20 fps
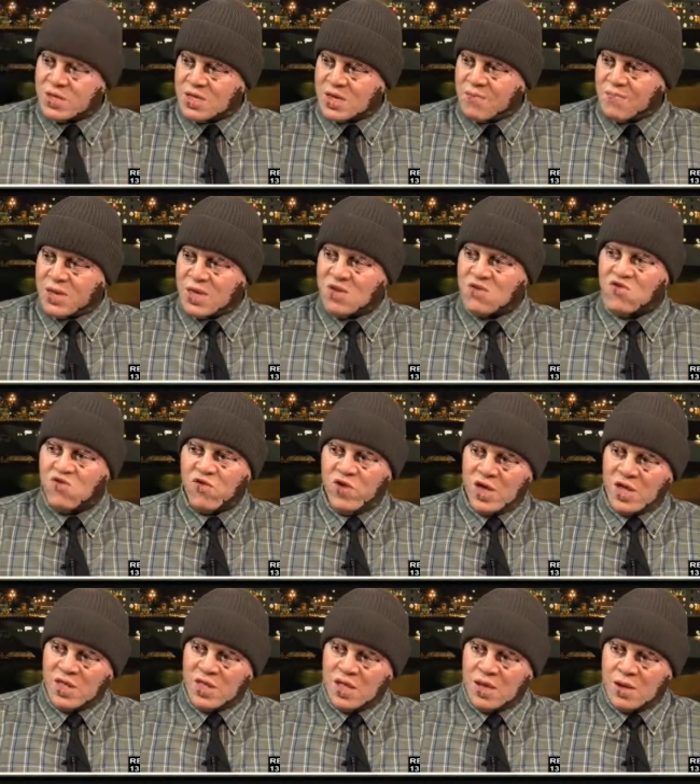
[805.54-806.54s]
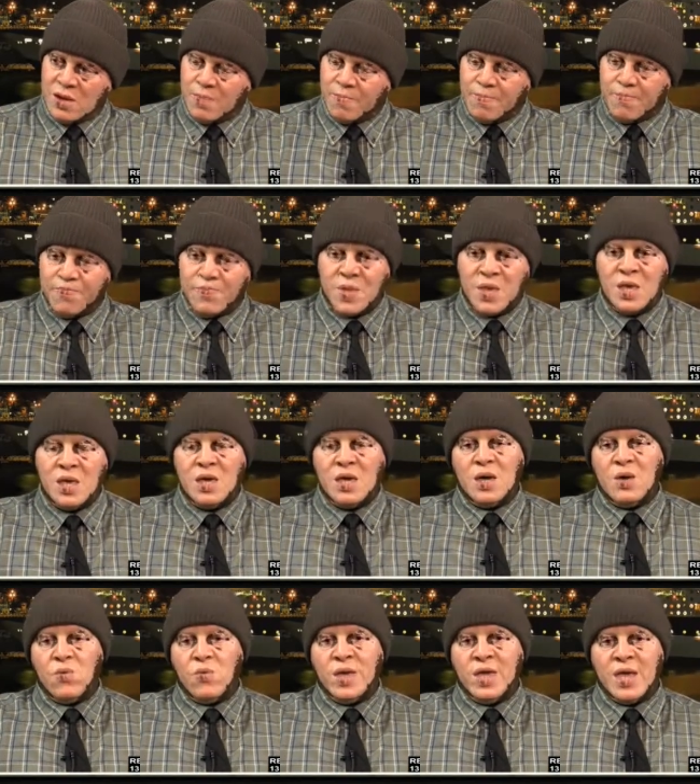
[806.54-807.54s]
are being trained. Um,
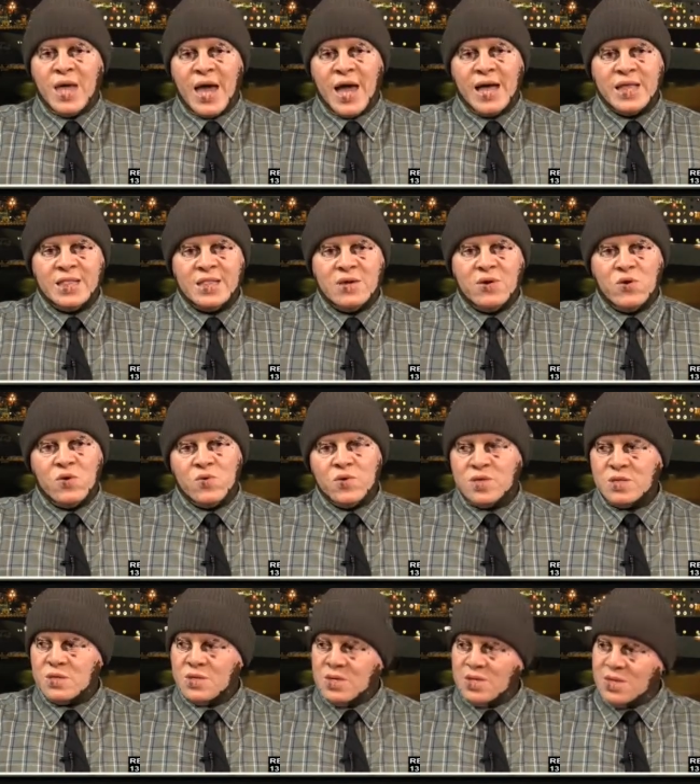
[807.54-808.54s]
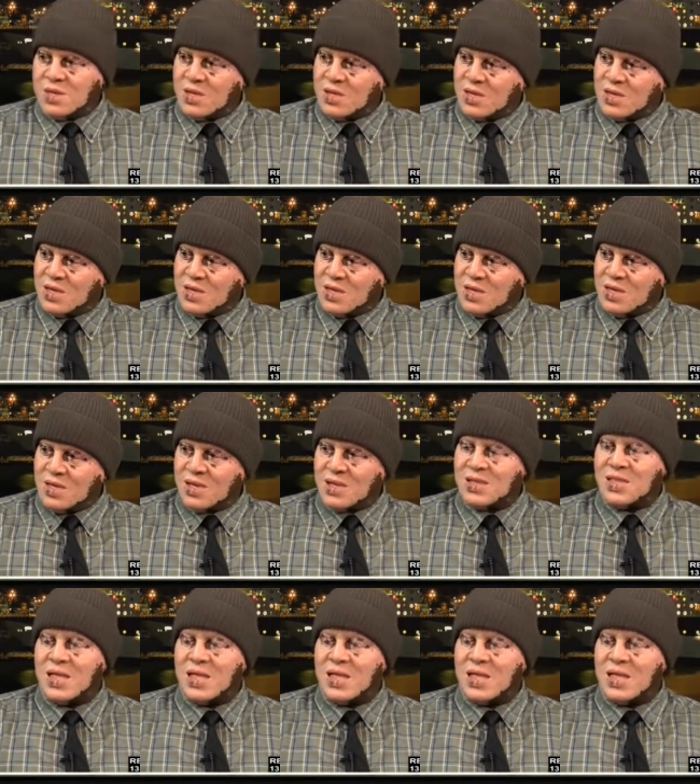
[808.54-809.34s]
we had they're the trained and, and, to do what, what